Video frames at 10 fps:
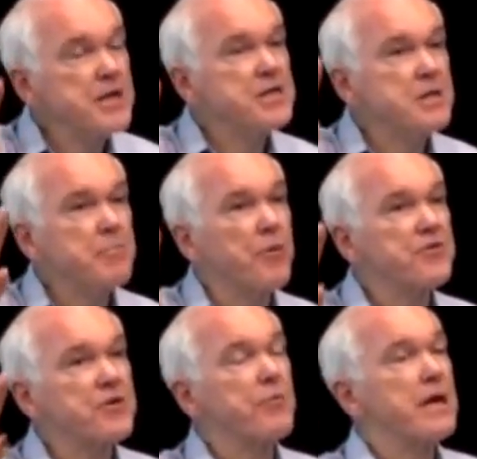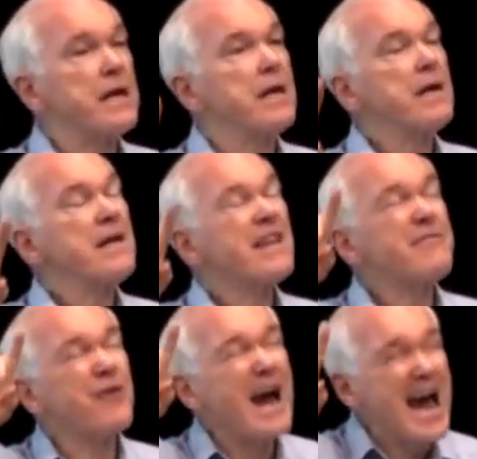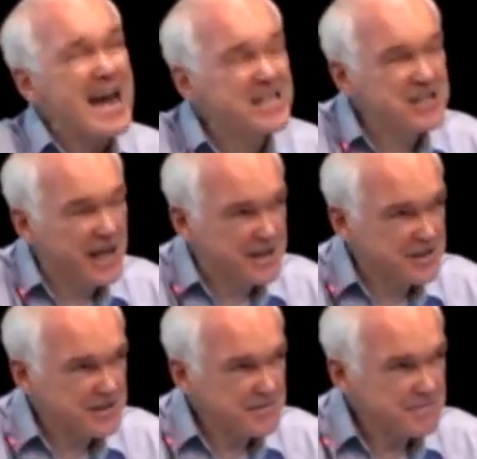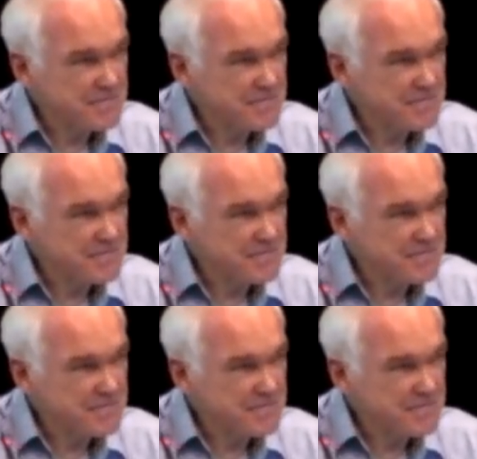Pichi both agreed that for access,